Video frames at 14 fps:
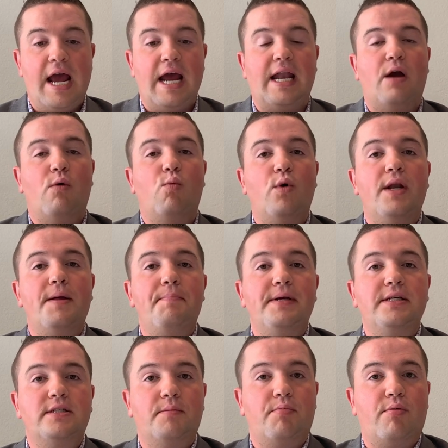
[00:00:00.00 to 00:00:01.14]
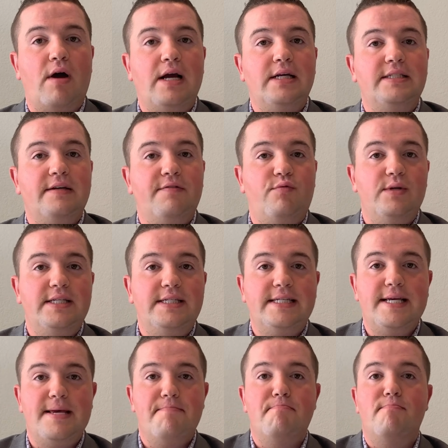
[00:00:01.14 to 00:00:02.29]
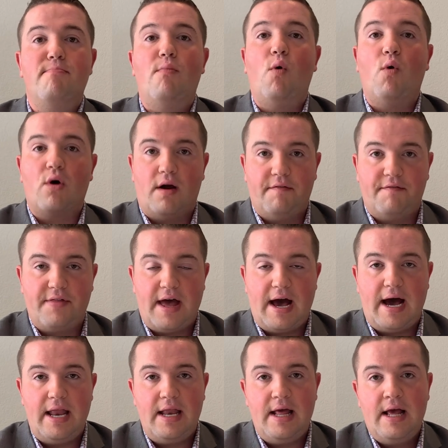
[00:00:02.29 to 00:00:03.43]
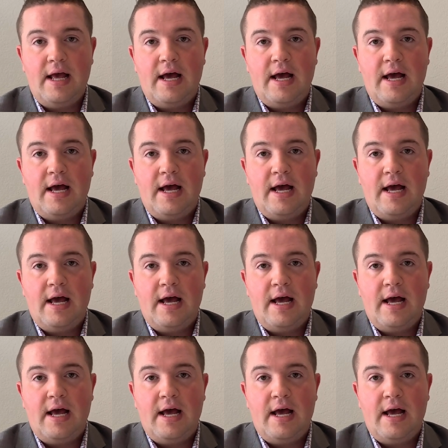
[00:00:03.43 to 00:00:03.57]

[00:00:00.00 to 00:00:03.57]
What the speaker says: and I wouldn't be surprised if we see more of that